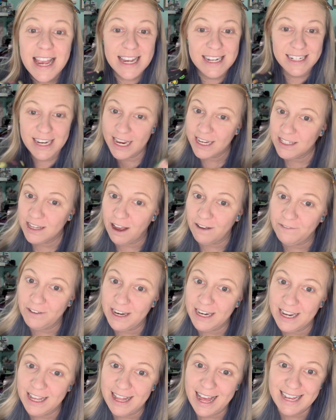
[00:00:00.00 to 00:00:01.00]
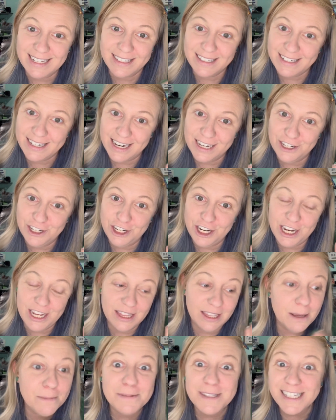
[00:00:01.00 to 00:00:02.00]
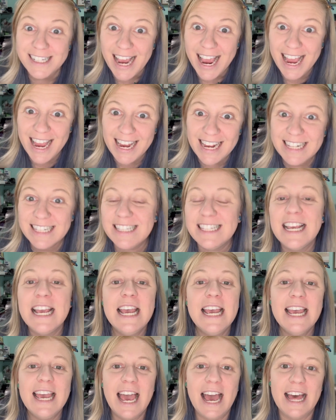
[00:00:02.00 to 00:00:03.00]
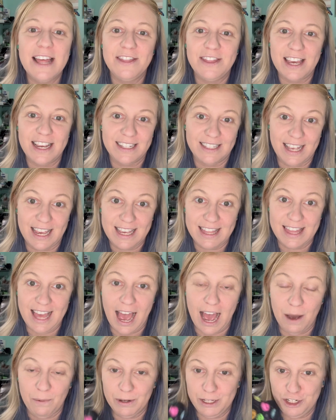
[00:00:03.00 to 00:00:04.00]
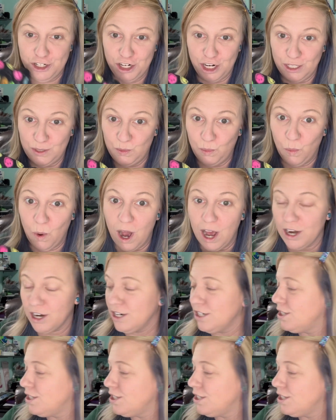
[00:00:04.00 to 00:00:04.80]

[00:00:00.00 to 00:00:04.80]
takes off any of that stingy lip stains and things like that with just water.